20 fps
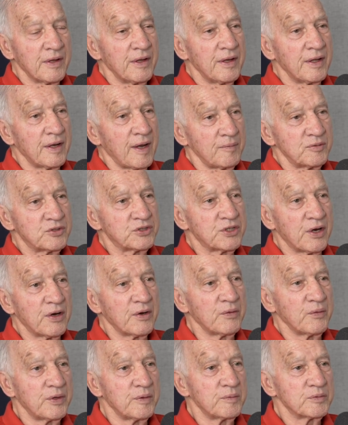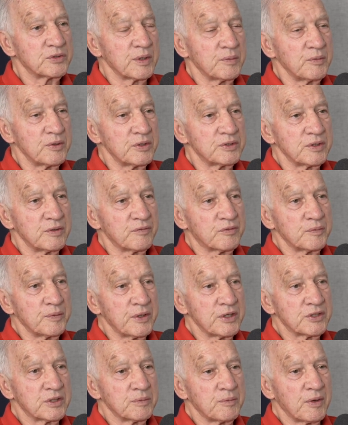and I'm sharing with him some of this
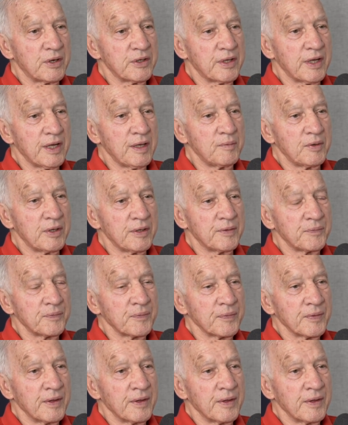information about gaming.